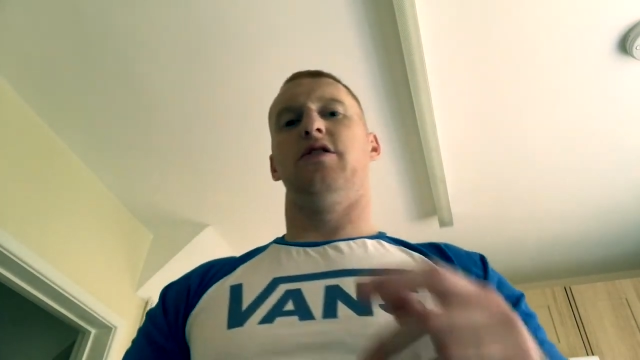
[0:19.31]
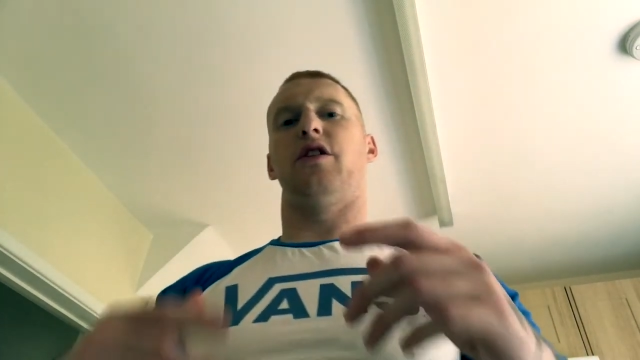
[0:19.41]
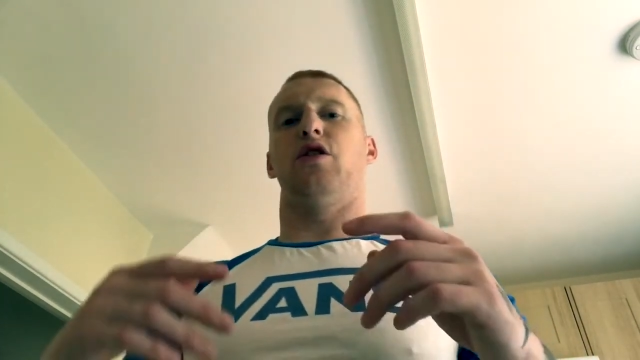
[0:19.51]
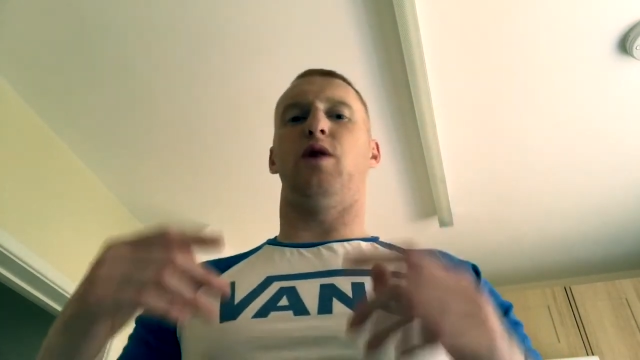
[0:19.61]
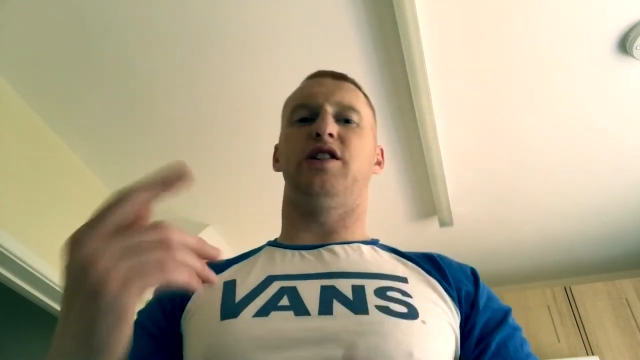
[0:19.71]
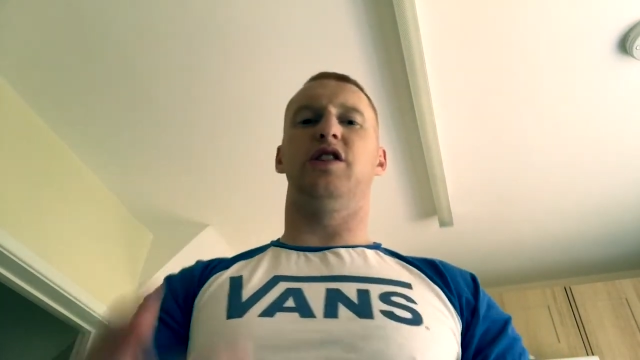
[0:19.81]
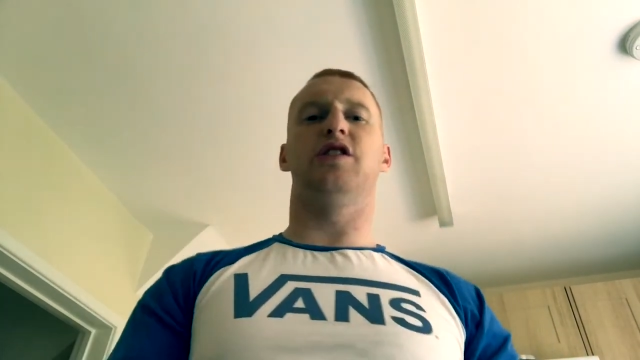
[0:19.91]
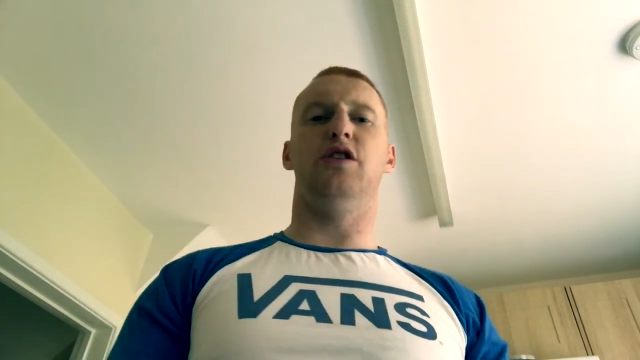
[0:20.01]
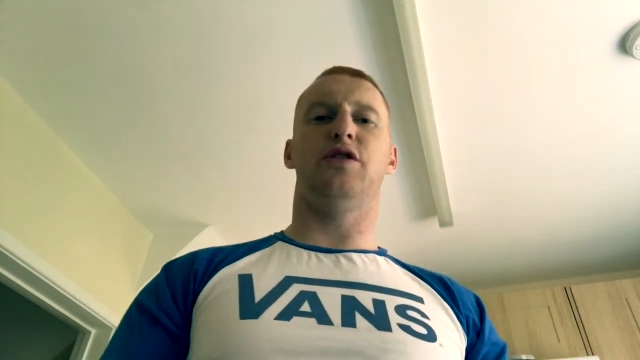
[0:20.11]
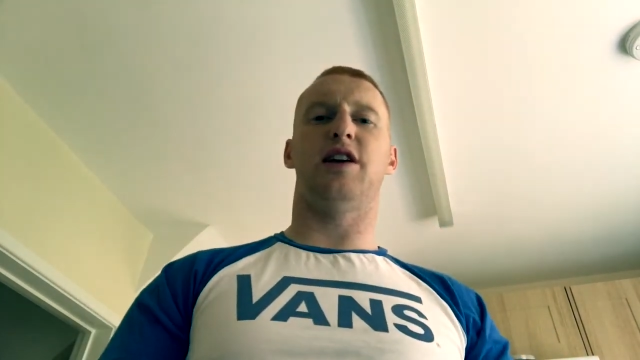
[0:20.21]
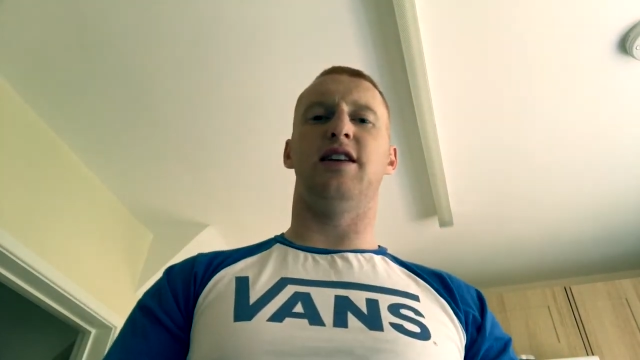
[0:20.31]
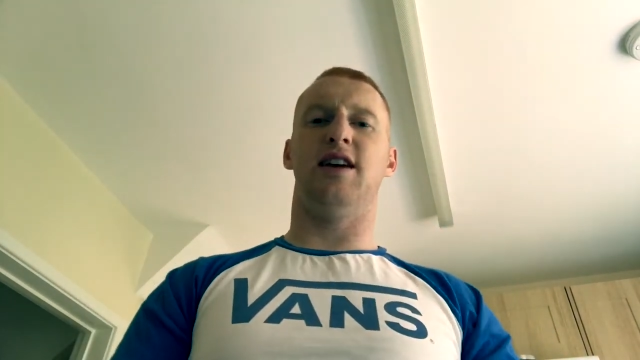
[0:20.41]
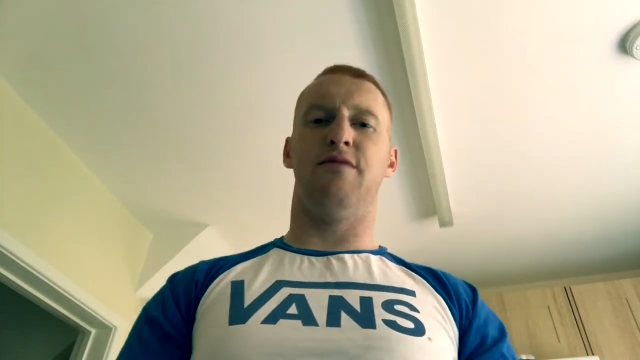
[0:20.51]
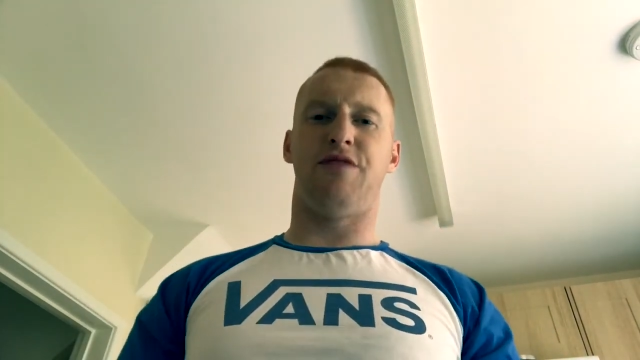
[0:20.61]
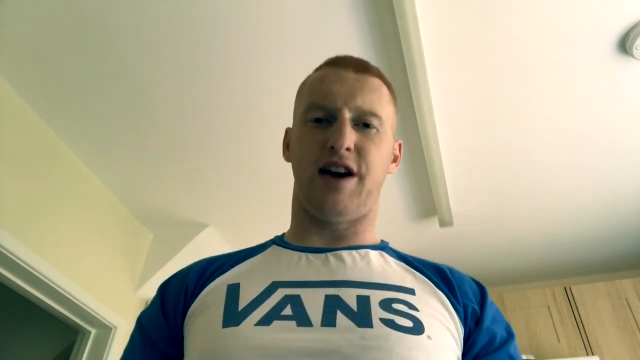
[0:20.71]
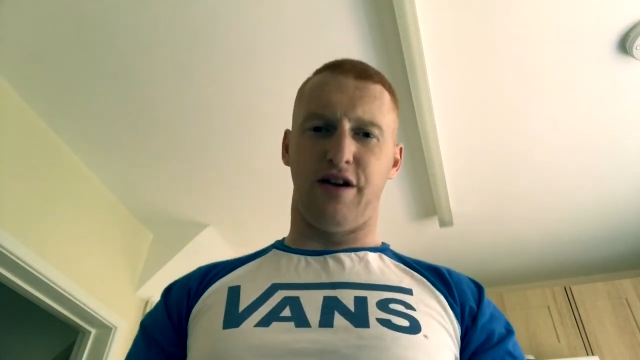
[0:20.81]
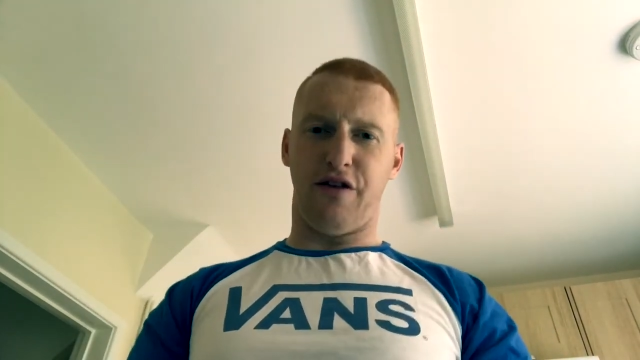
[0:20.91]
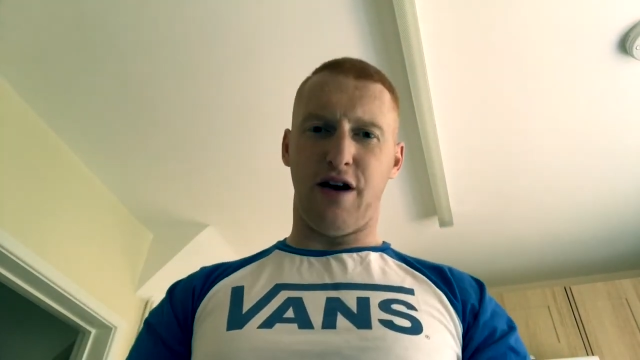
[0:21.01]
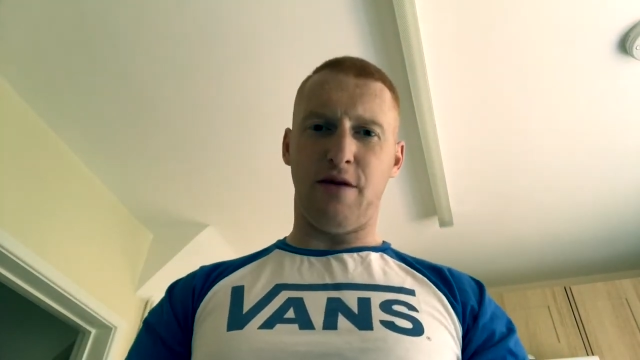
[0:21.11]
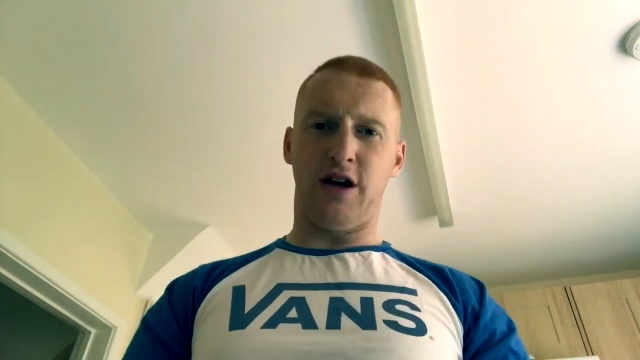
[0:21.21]
So the questions that you sent in, thank you
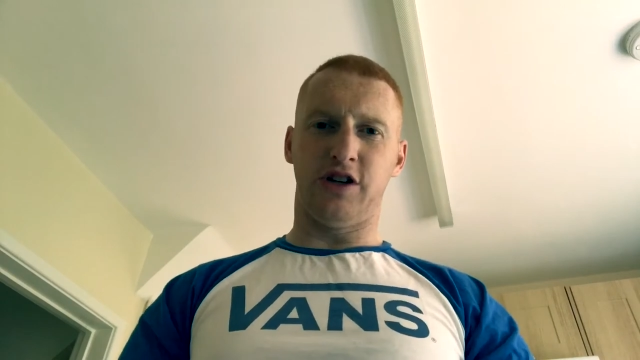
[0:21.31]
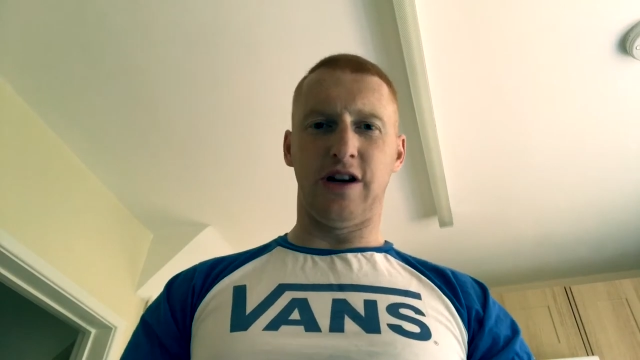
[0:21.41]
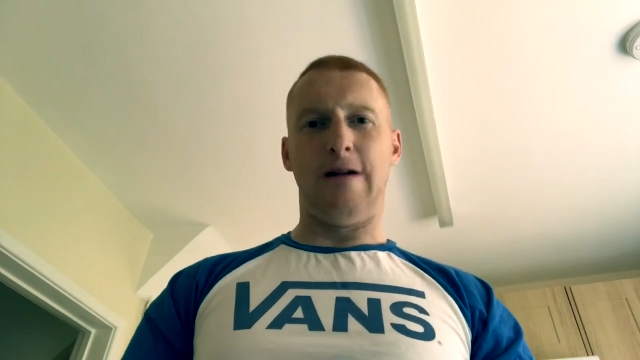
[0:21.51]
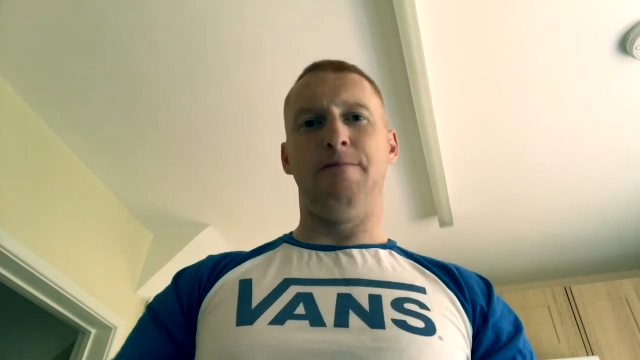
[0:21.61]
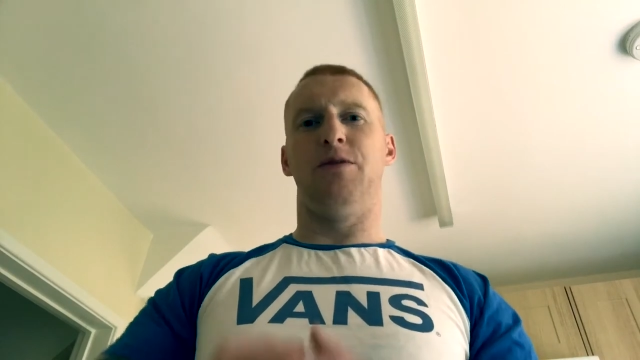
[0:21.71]
very much.